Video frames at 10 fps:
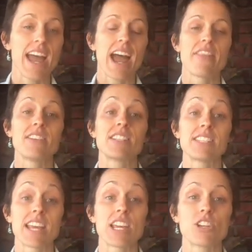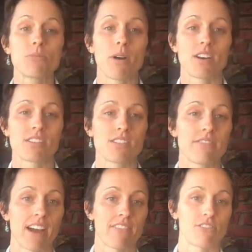and then saying your positive
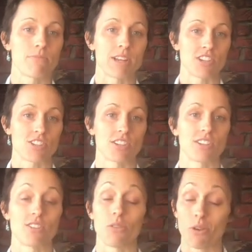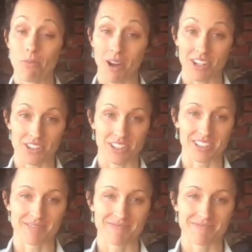affirmation or mantra.